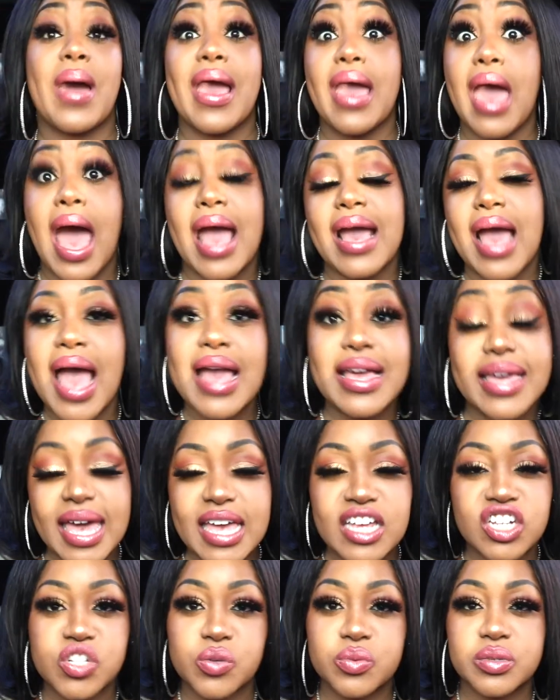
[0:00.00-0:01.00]
I, I, I
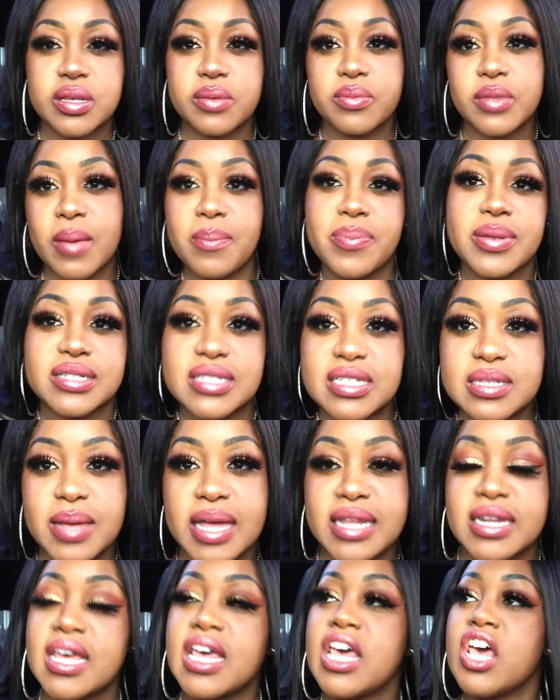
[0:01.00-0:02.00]
gauged he was a, a,
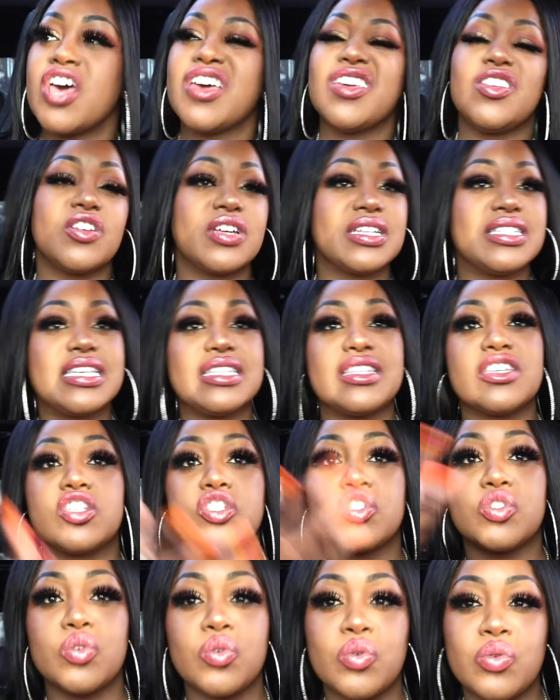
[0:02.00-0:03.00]
businessman. You can see the
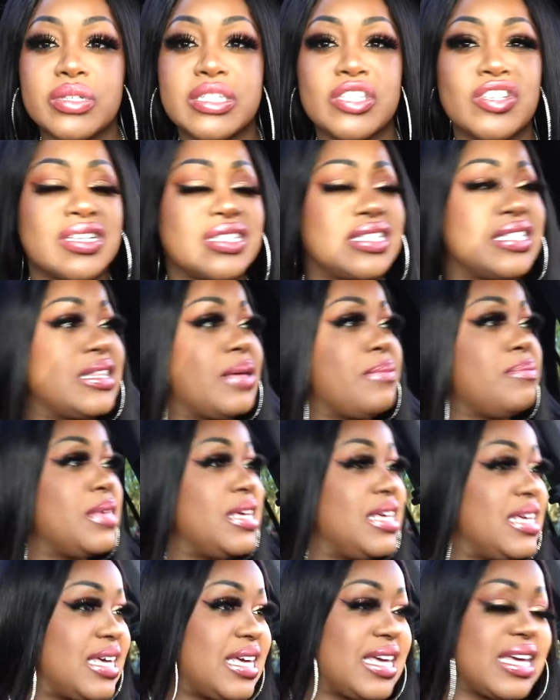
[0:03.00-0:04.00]
suits, you can see the
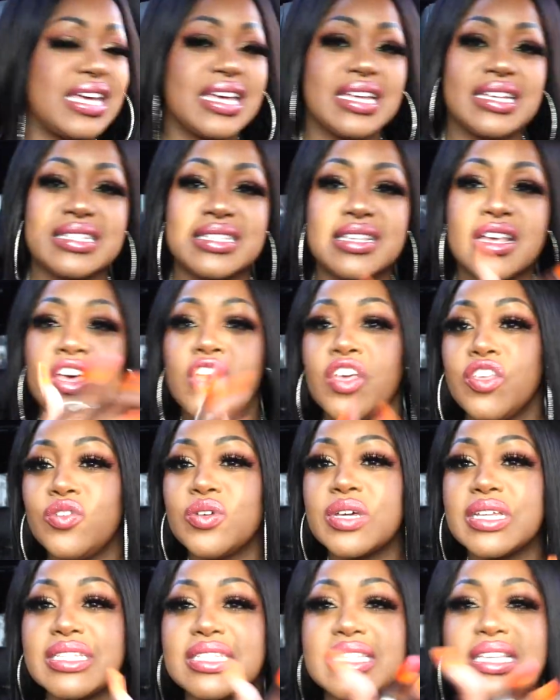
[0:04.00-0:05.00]
meetings, you
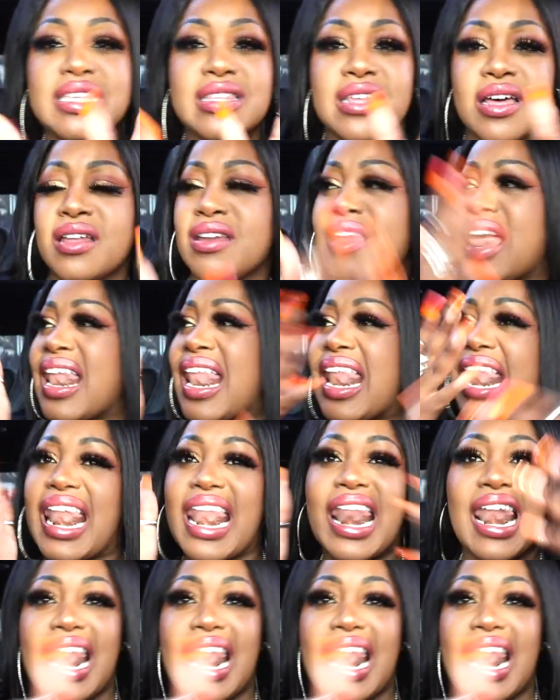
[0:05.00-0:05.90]
can see the la la la la,